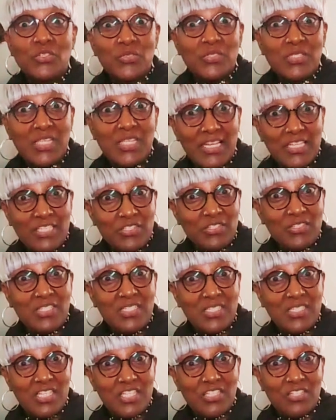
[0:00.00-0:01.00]
sell it to the
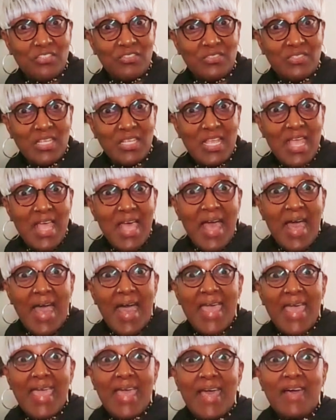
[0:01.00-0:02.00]
teachers.
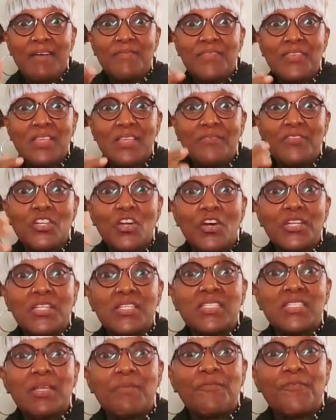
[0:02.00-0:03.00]
I have even gone a
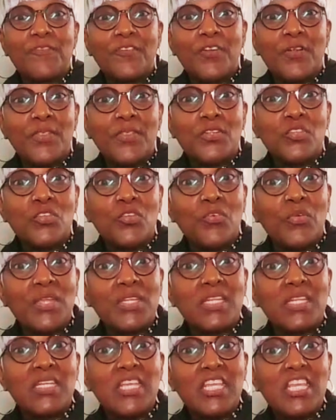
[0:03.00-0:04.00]
step further to
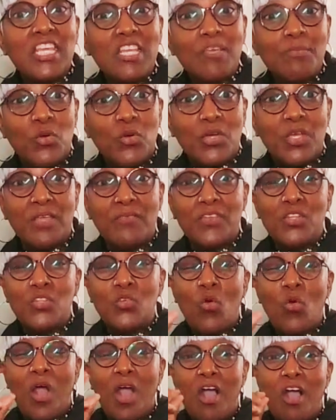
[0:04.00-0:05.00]
create an ebook giving
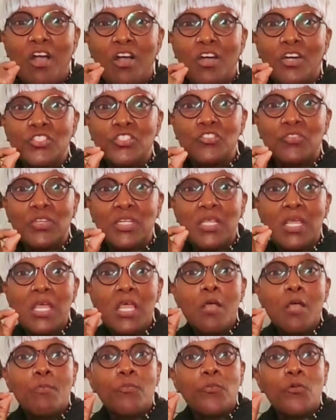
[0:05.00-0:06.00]
you 100
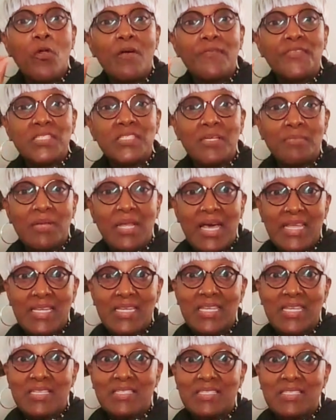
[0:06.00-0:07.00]
profitable
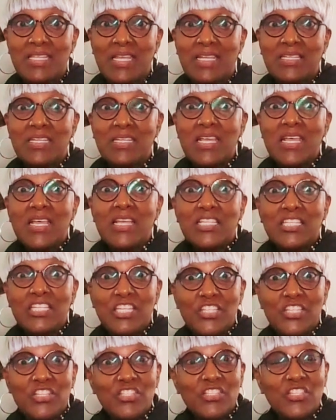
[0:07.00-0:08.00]
ideas that
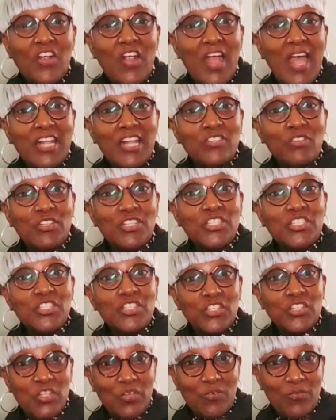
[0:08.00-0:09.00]
teachers are actually
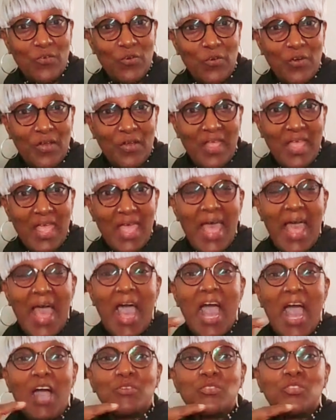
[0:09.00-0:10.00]
searching for,
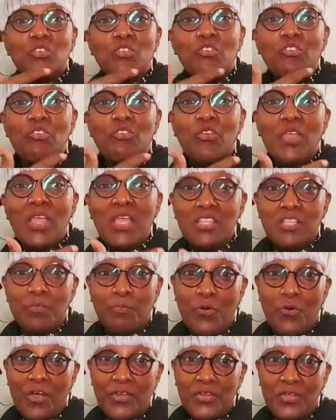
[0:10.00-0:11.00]
how to create the
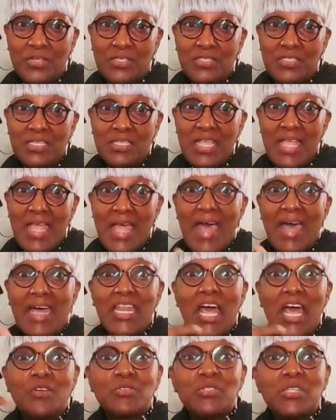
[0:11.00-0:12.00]
product,
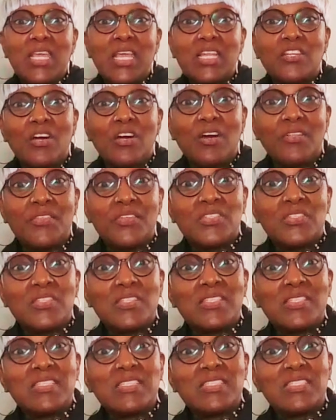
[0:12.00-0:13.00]
and how to get others
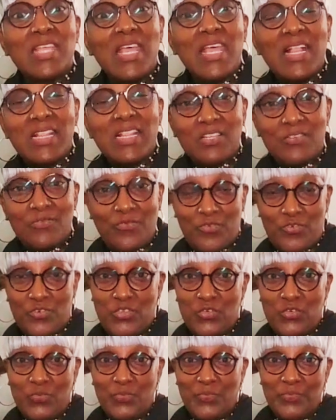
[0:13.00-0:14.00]
to sell it for
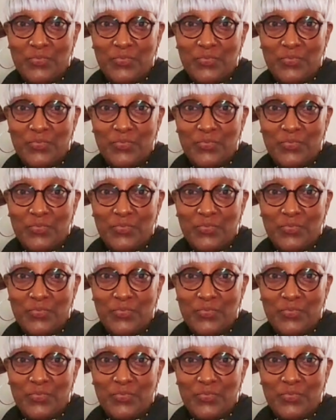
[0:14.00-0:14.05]
you.